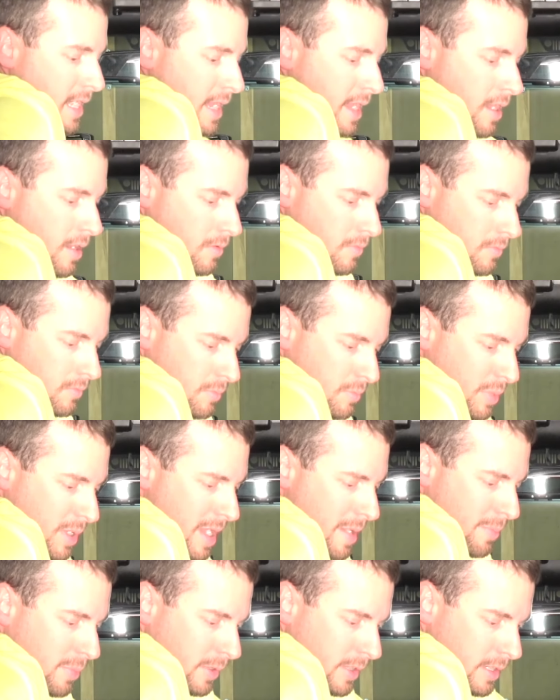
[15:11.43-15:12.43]
out,
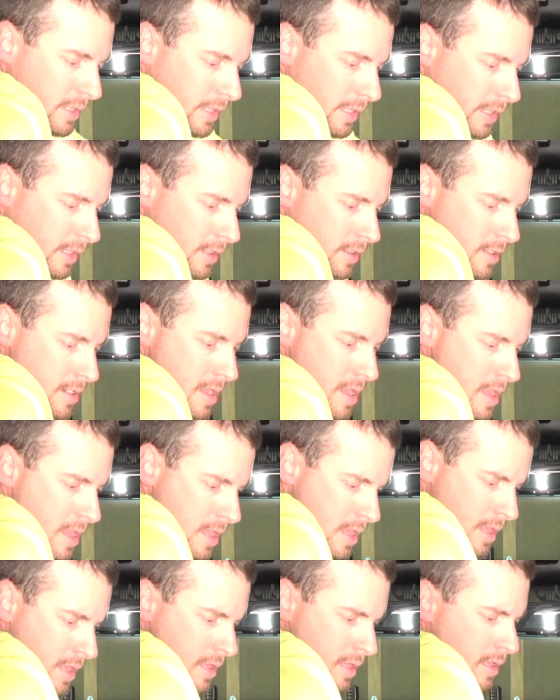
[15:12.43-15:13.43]
pop her in here,
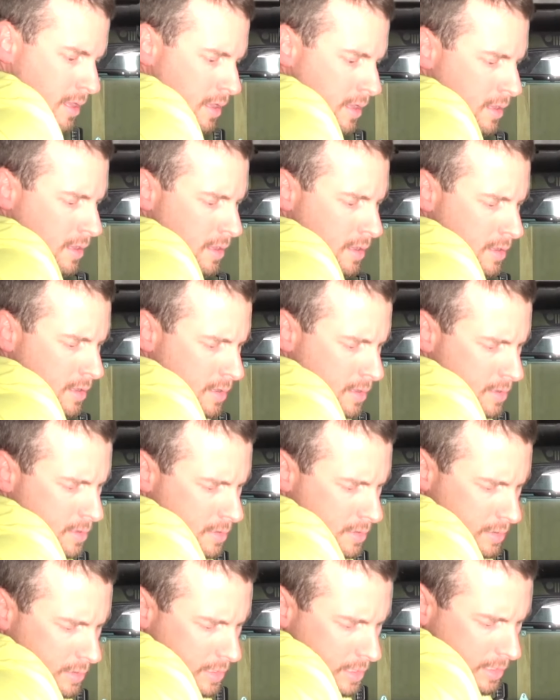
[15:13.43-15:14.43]

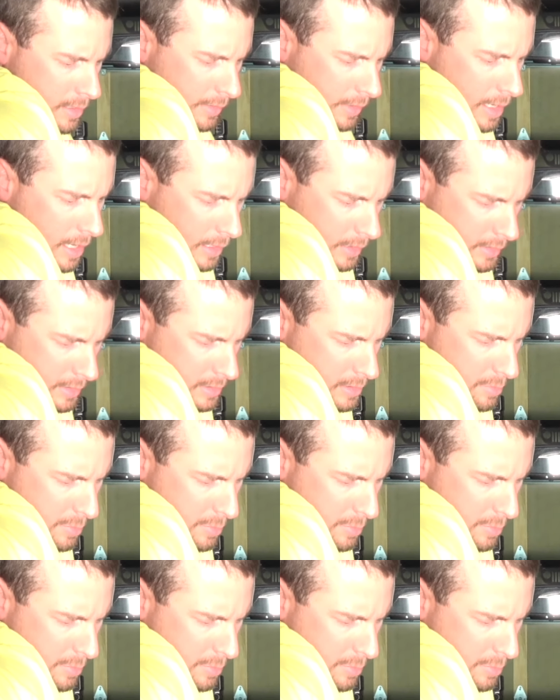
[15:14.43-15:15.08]
get it locked into